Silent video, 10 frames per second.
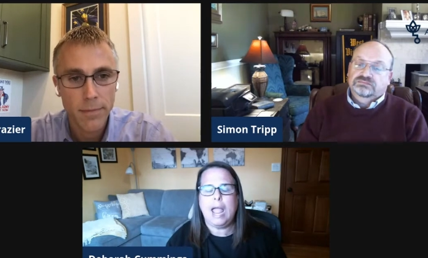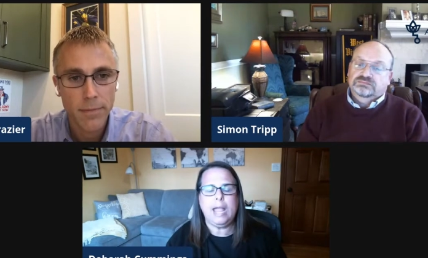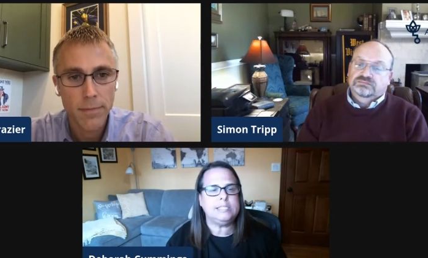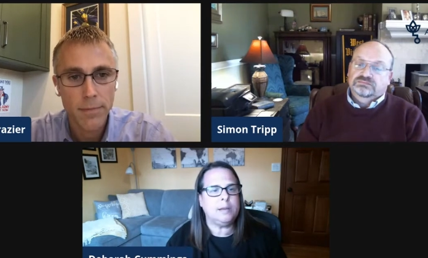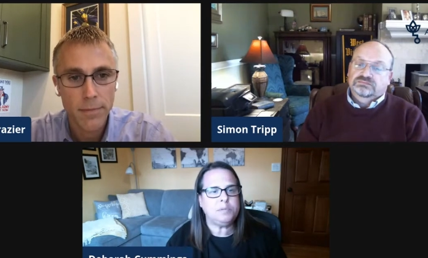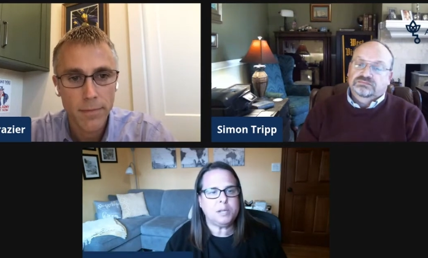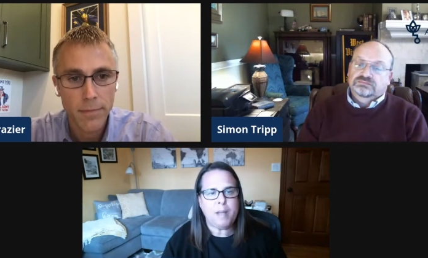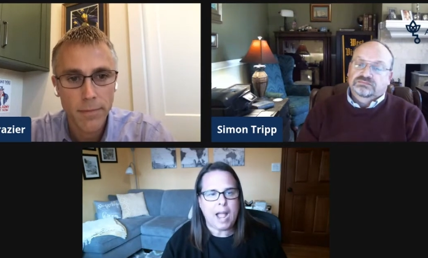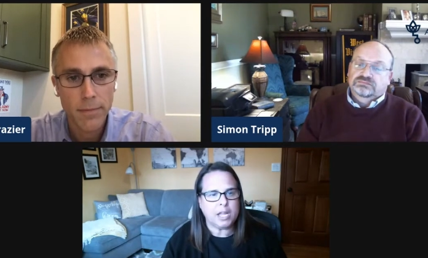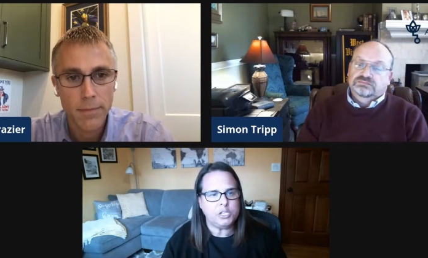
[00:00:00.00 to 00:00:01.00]
Speaker 1: aseptic
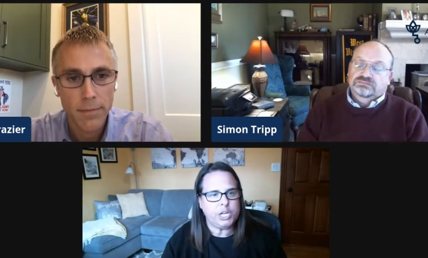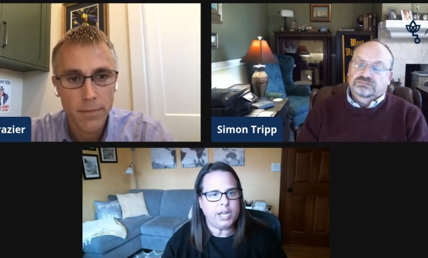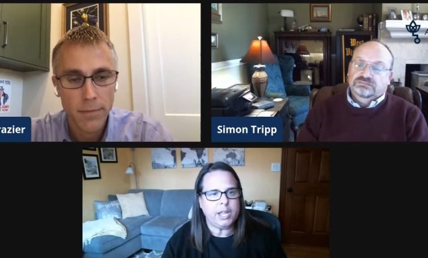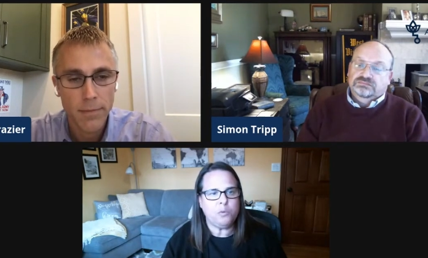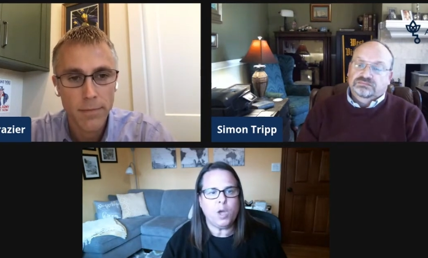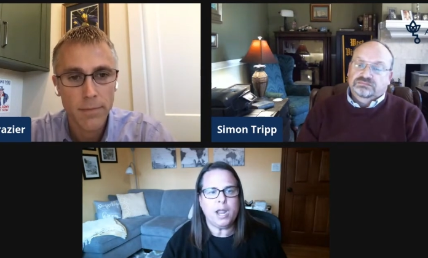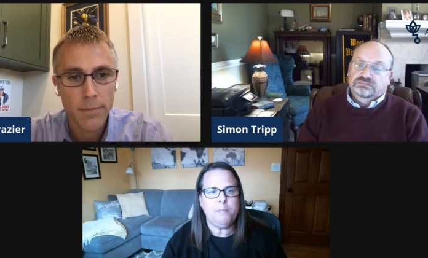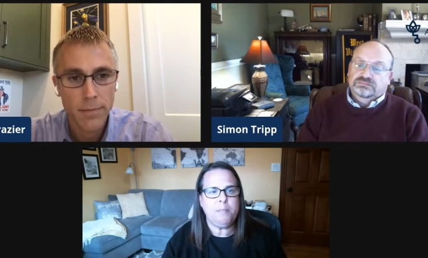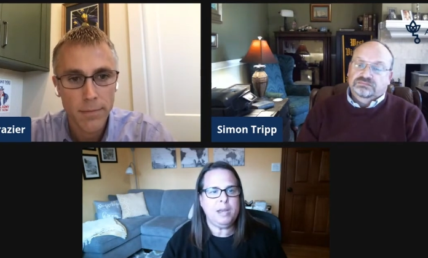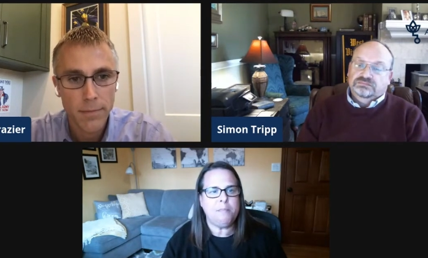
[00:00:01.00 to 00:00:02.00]
packaging. And what
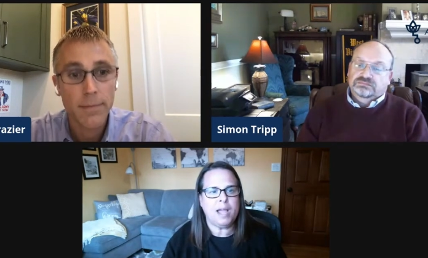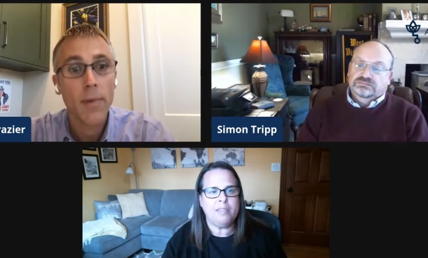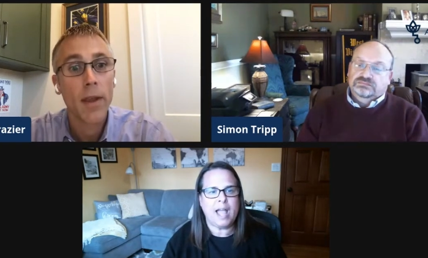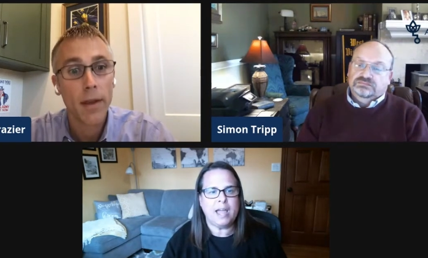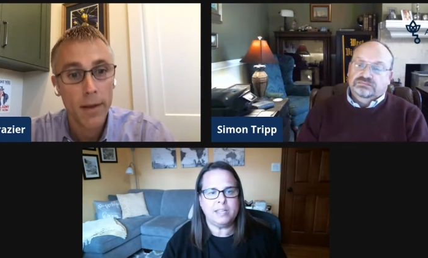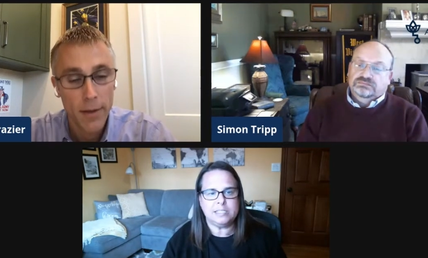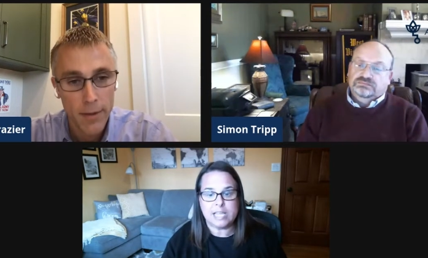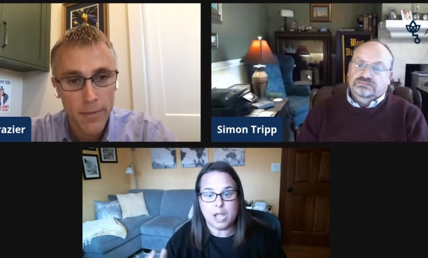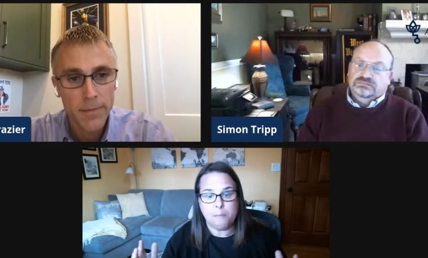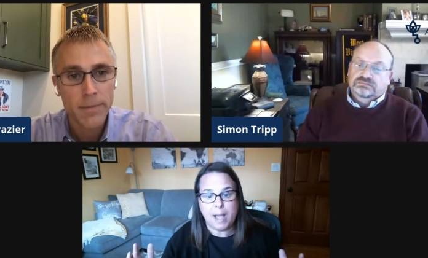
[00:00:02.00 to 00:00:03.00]
I mean by that is
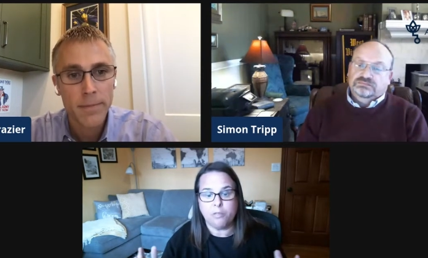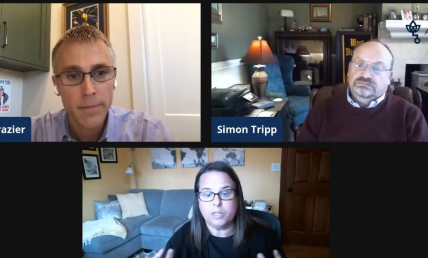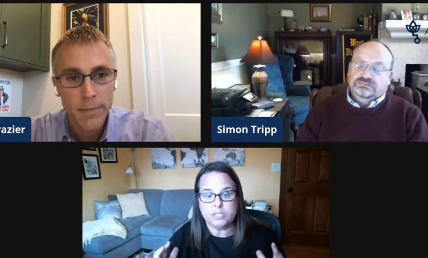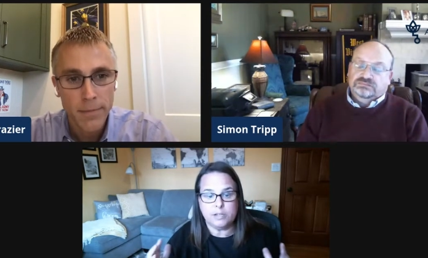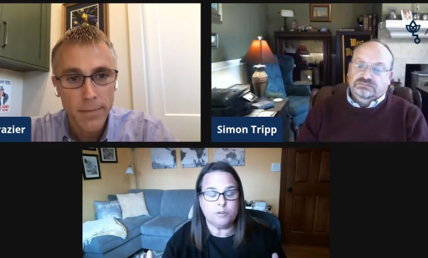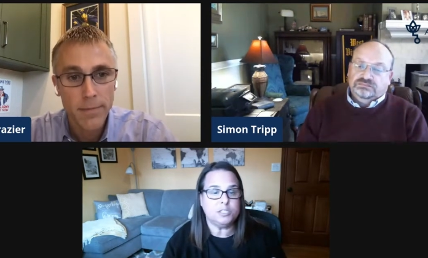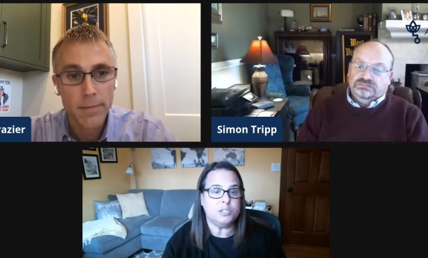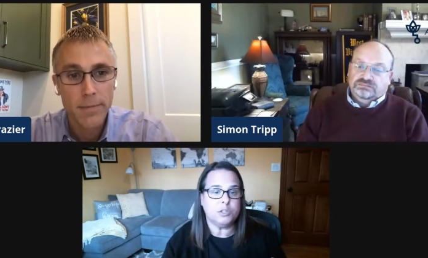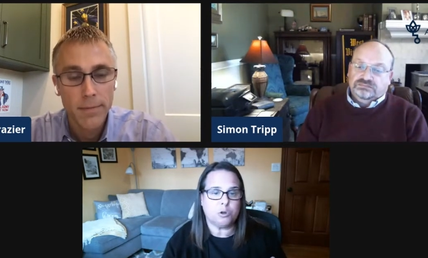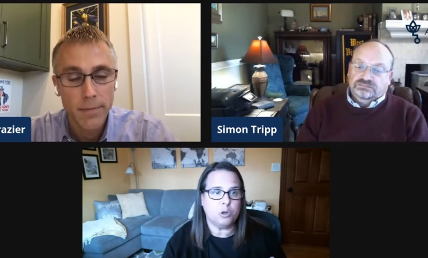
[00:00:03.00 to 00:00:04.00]
think about the
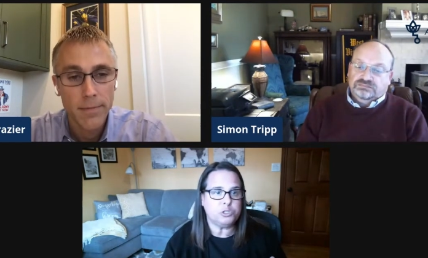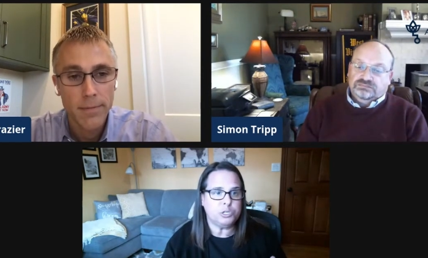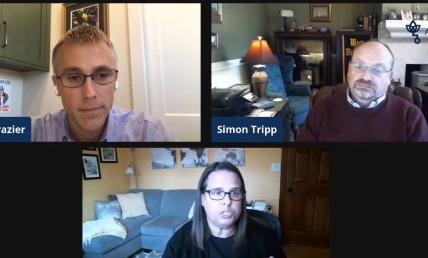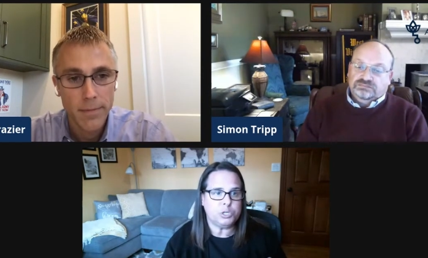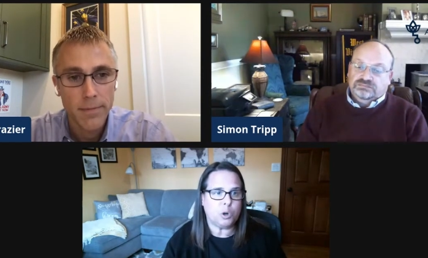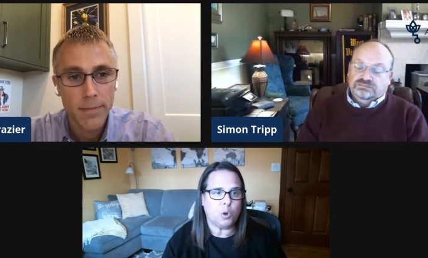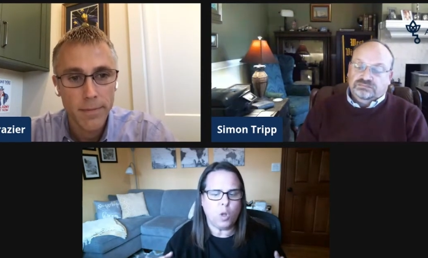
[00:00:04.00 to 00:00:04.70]
difference in the grocery store.